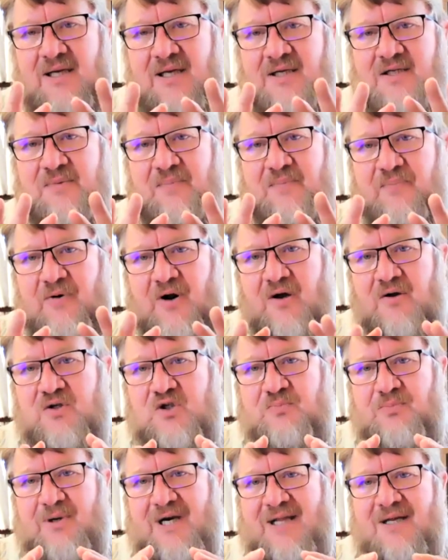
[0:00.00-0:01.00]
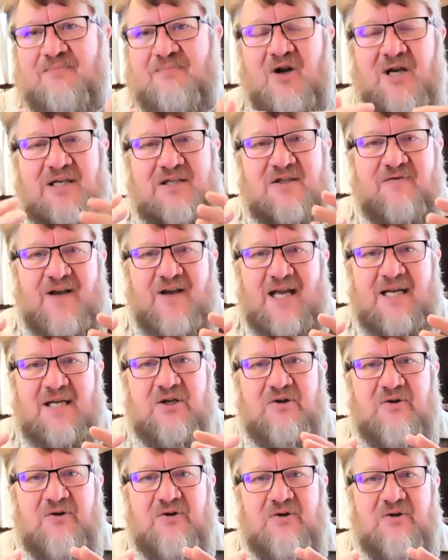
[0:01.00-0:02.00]
in its approach, but it brings
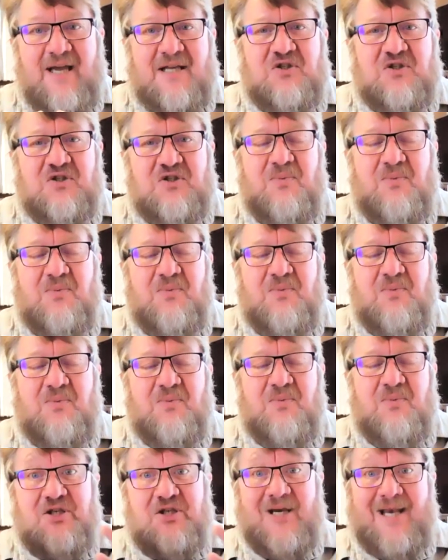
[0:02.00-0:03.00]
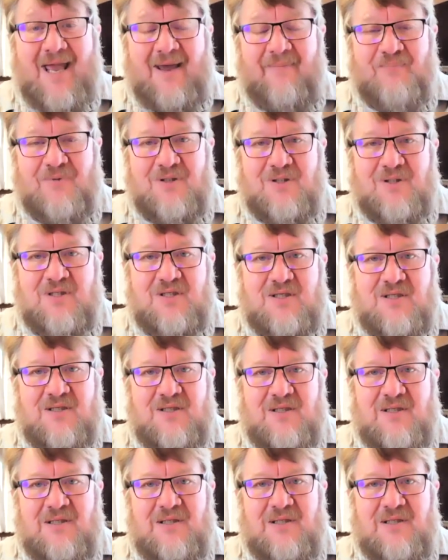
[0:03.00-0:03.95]
value, that's when the magic happens.